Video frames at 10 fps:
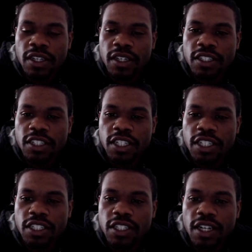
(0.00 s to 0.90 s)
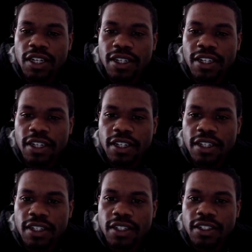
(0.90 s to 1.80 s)
She's
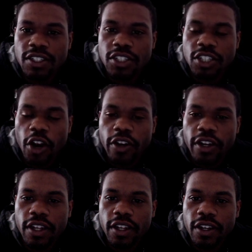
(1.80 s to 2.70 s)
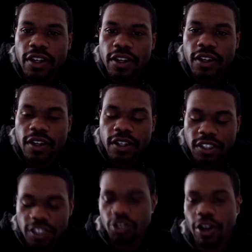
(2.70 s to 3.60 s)
turning in,
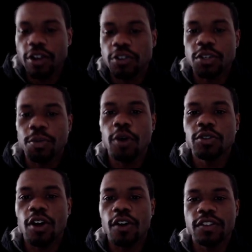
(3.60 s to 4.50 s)
just trying to go to the post office.